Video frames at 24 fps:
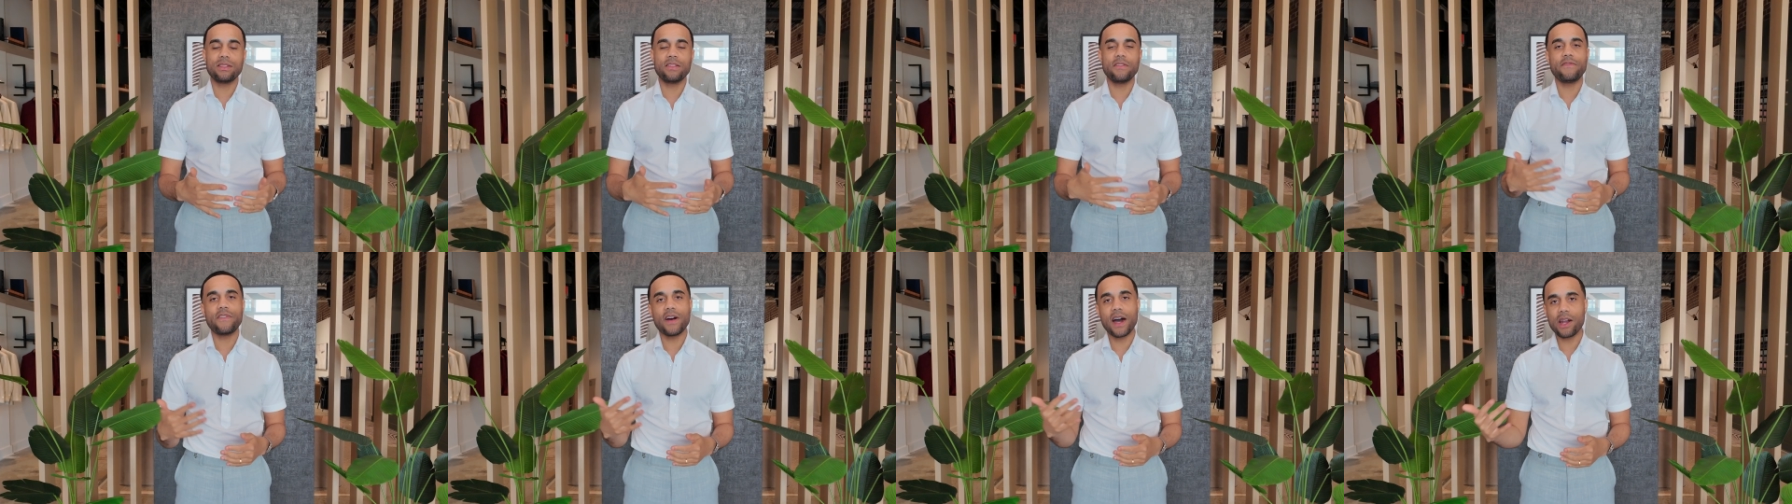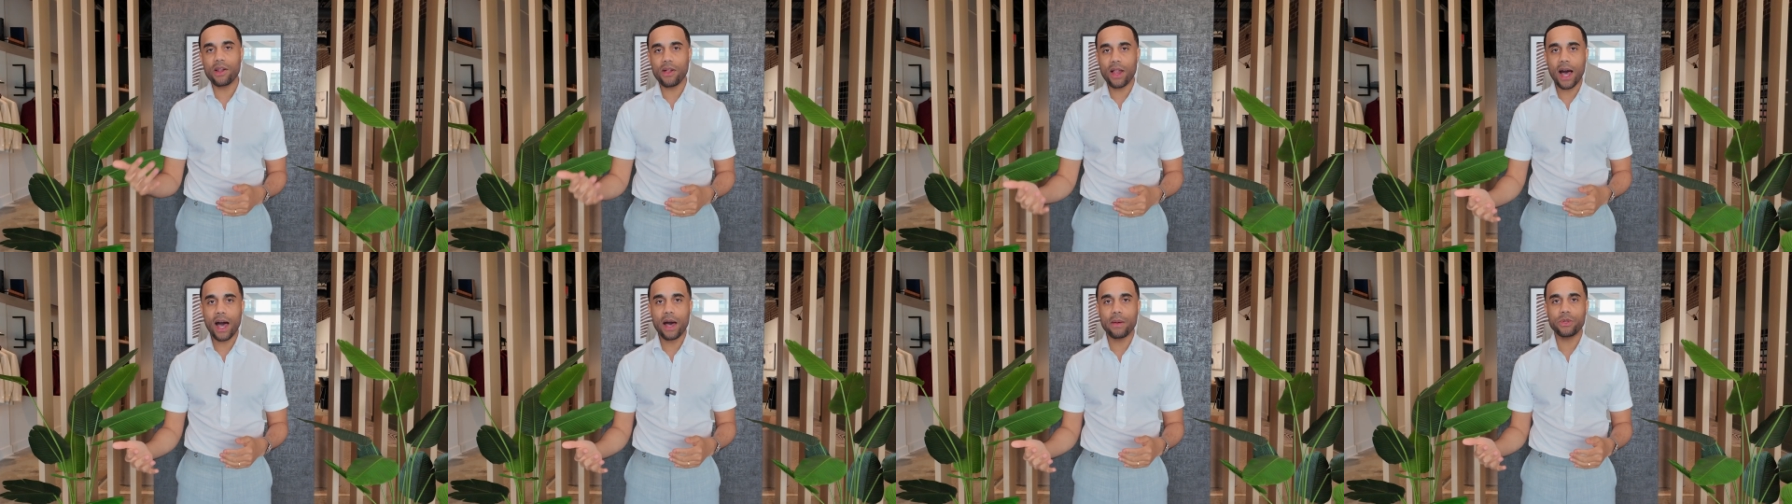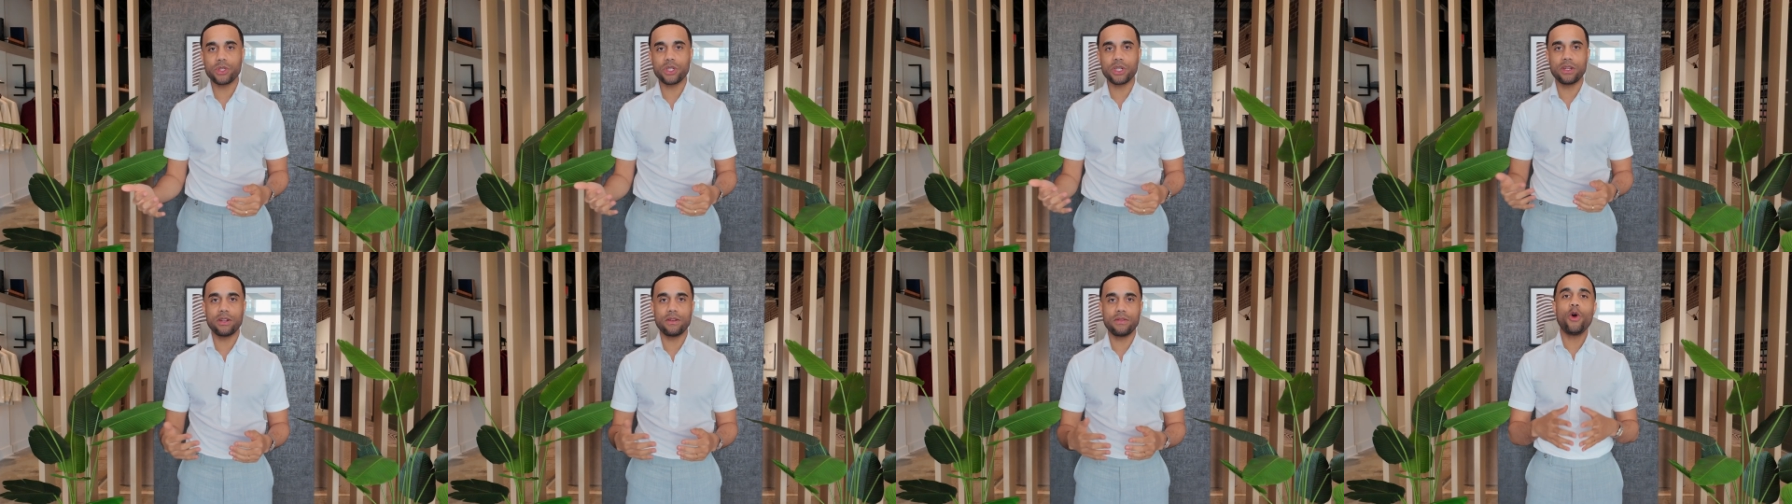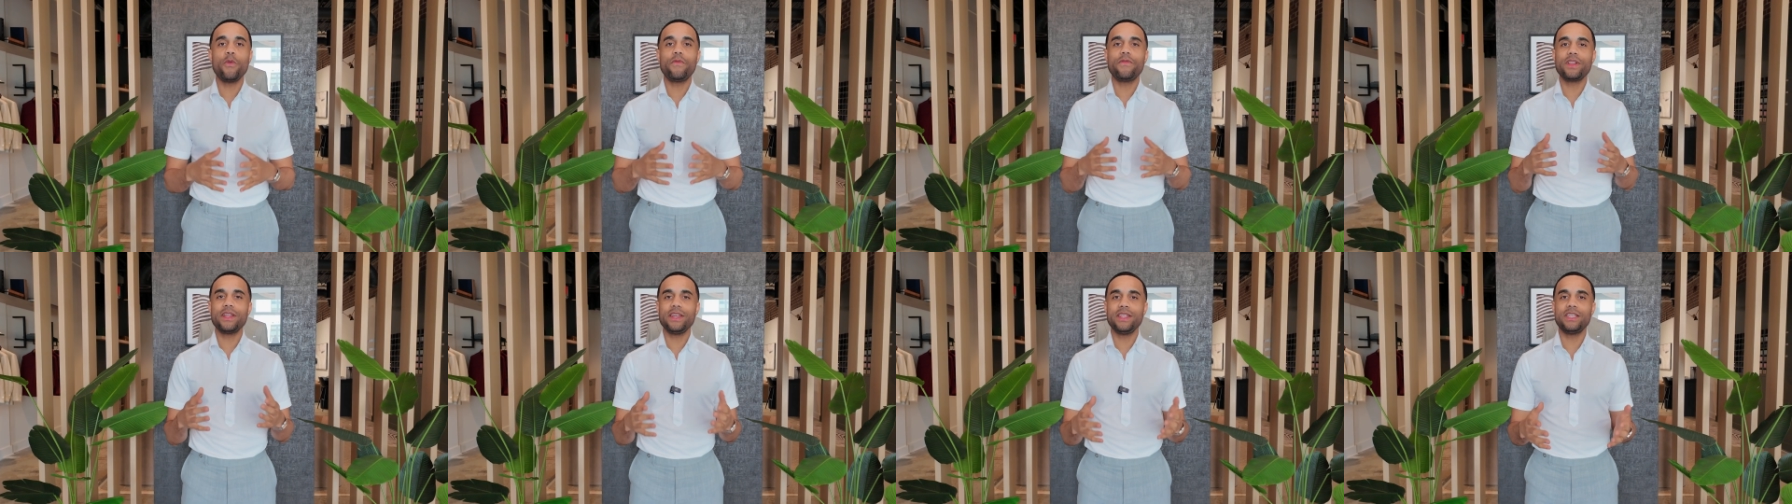the final option.
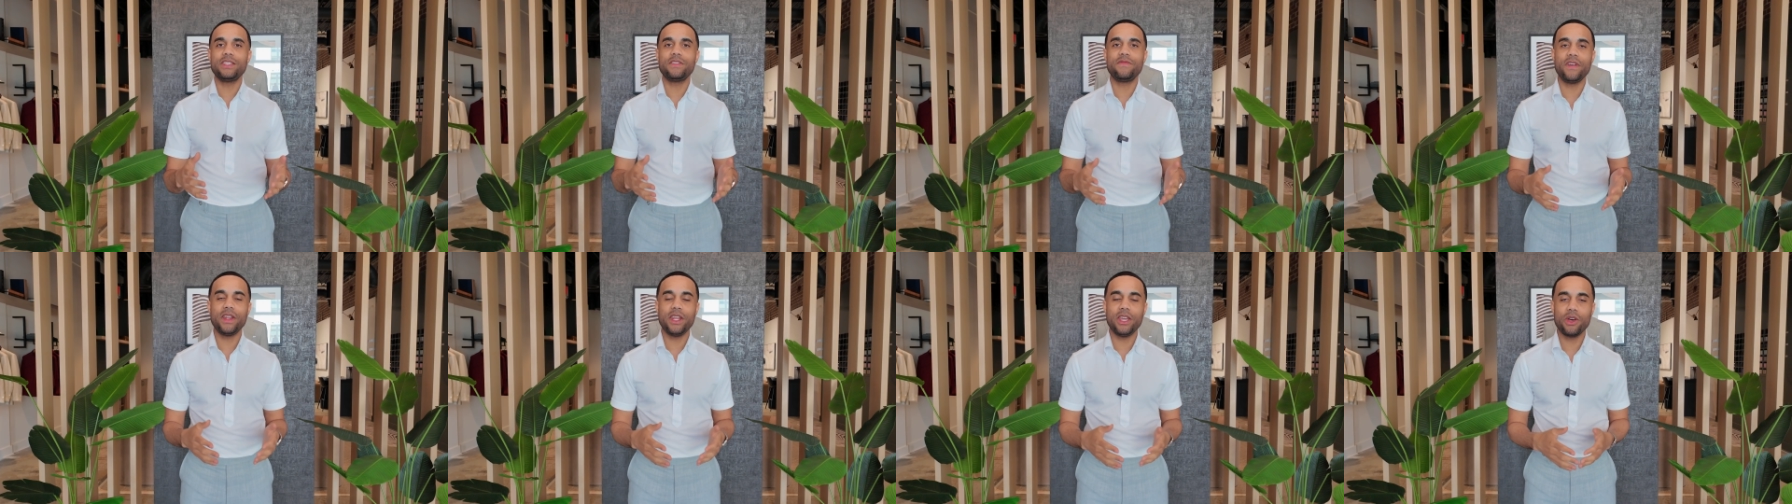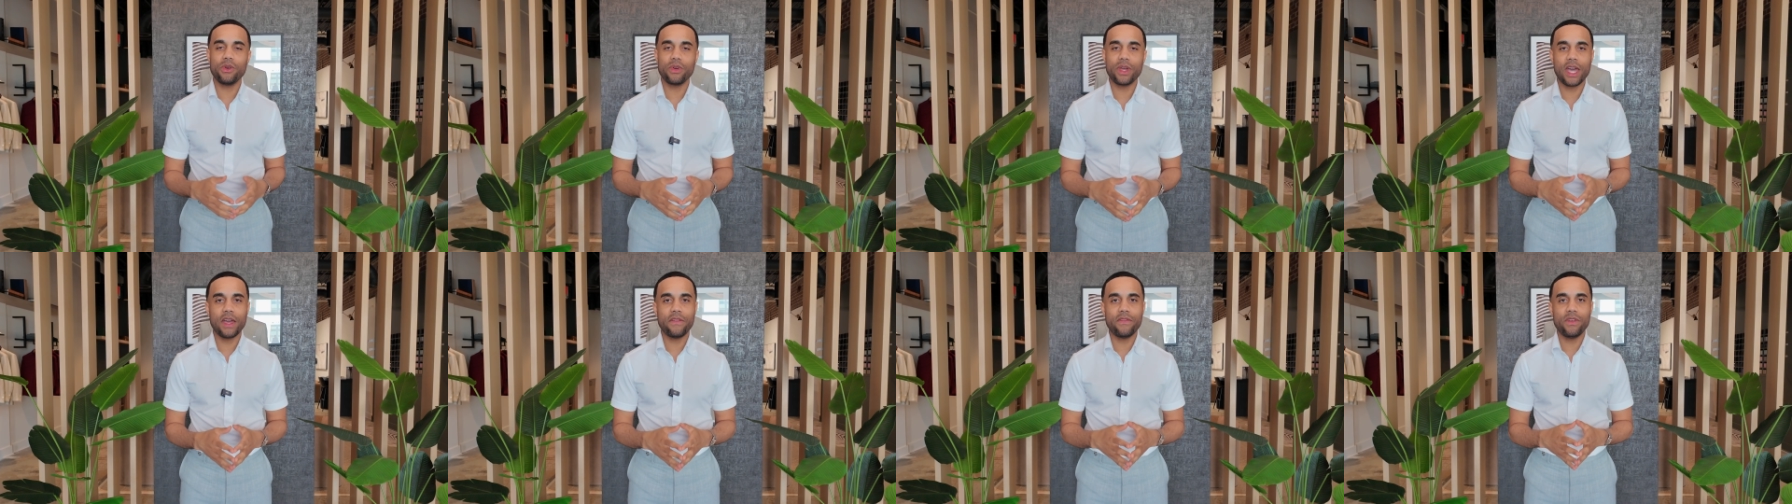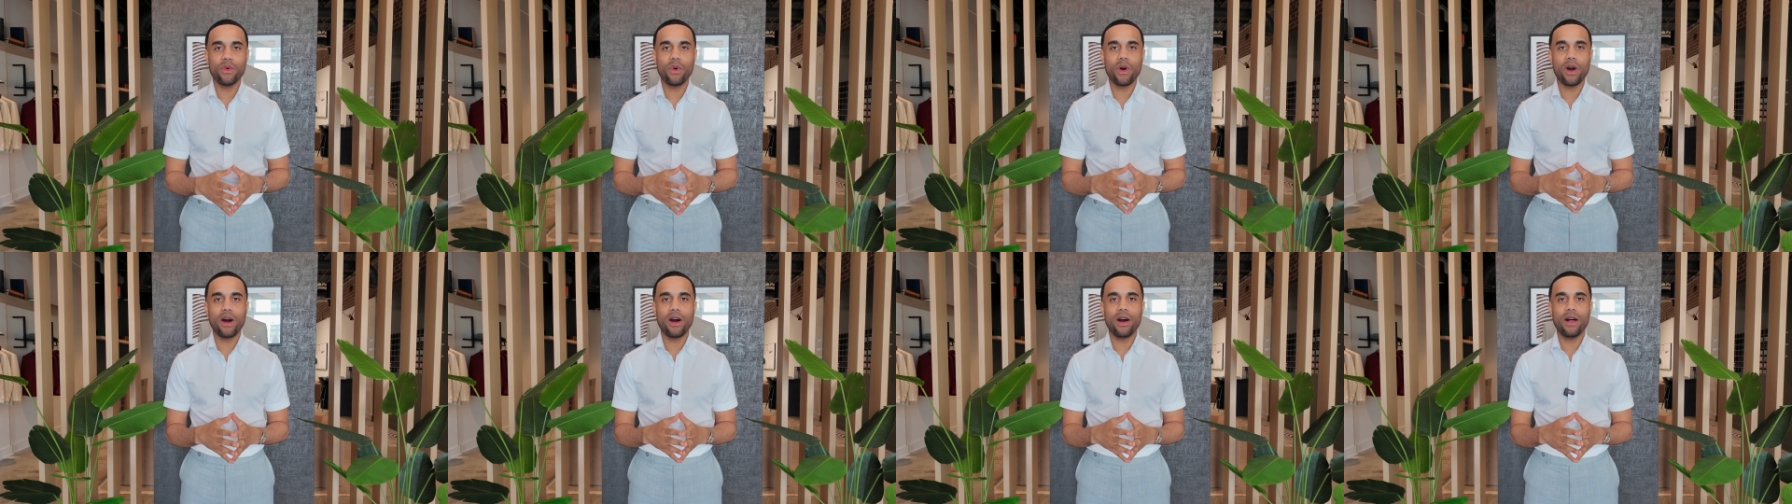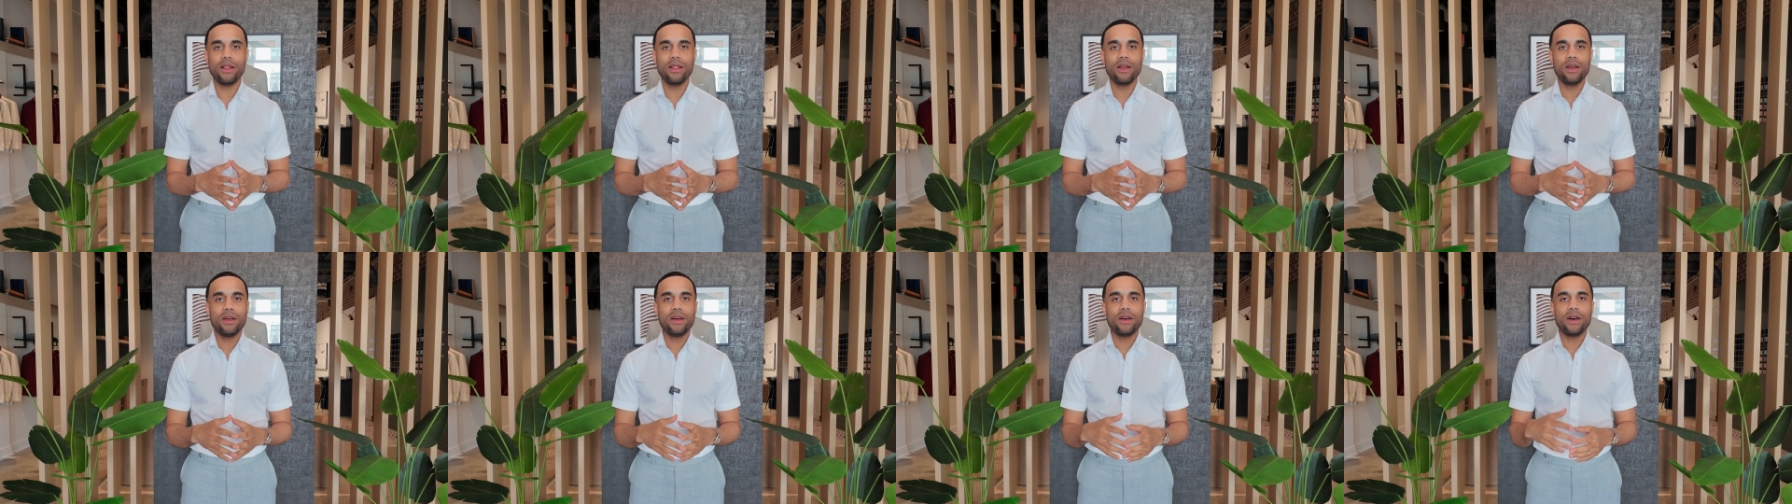Hopefully this video gave you
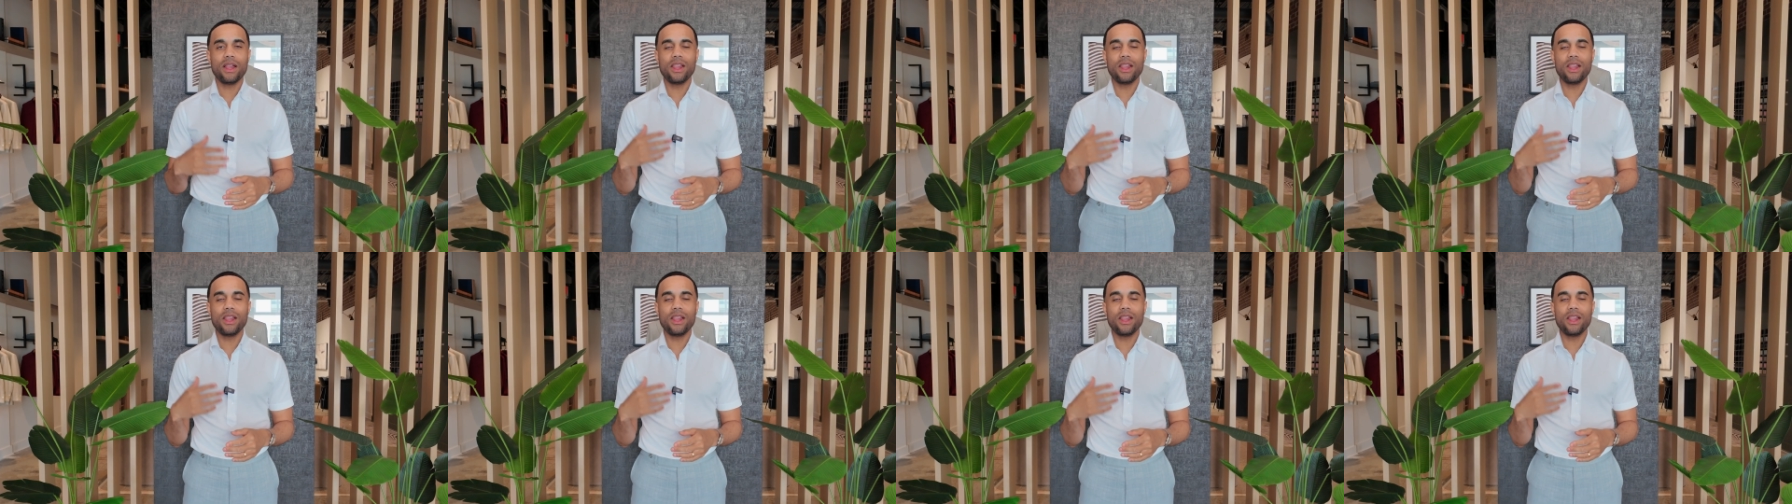all